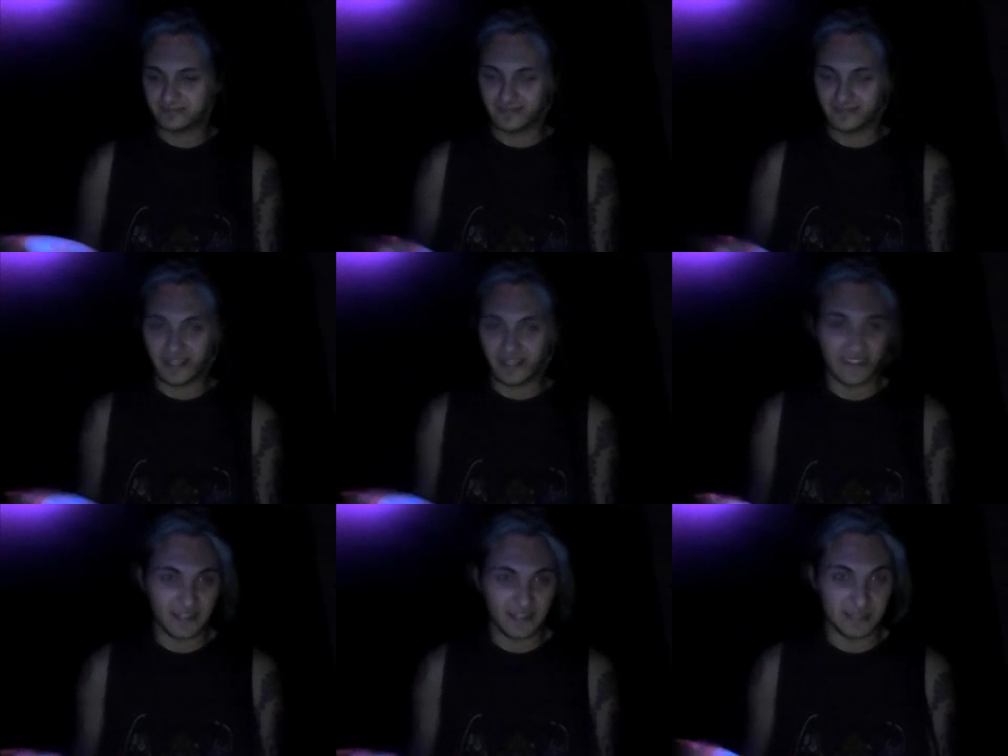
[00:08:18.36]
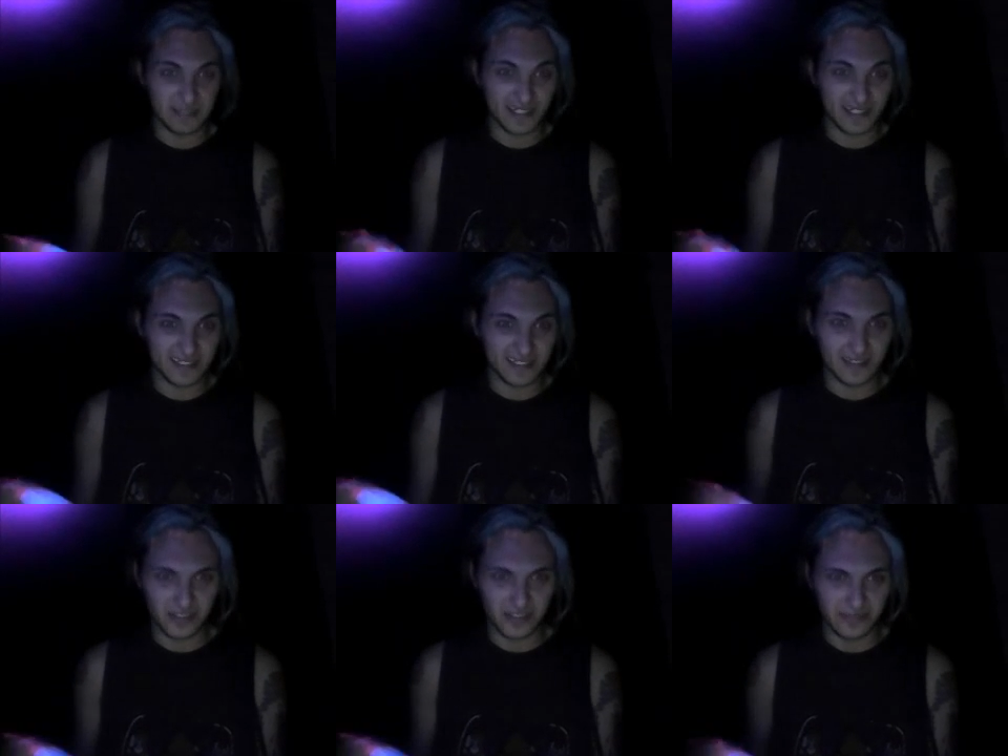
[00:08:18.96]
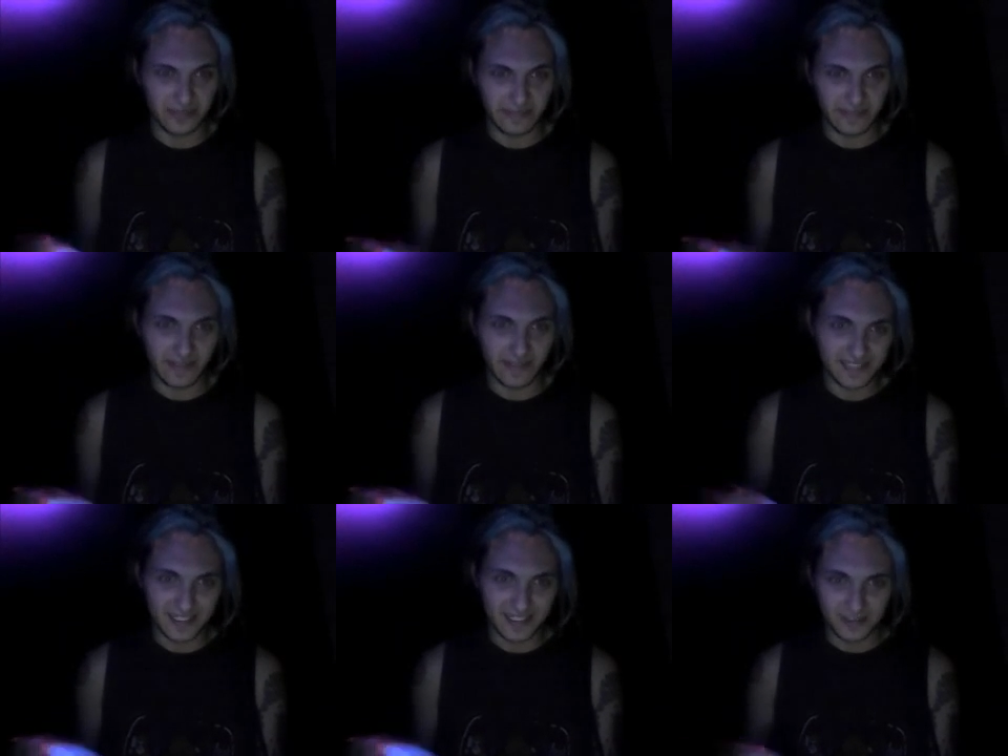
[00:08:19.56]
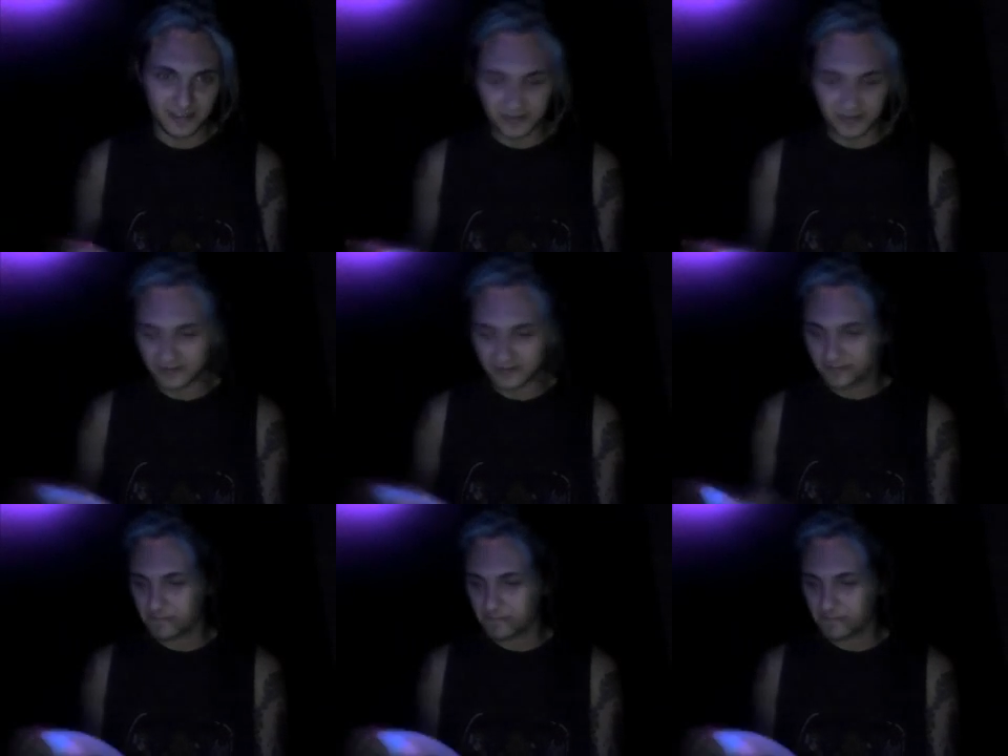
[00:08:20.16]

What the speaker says: I think I'm addicted to UV face tattoos.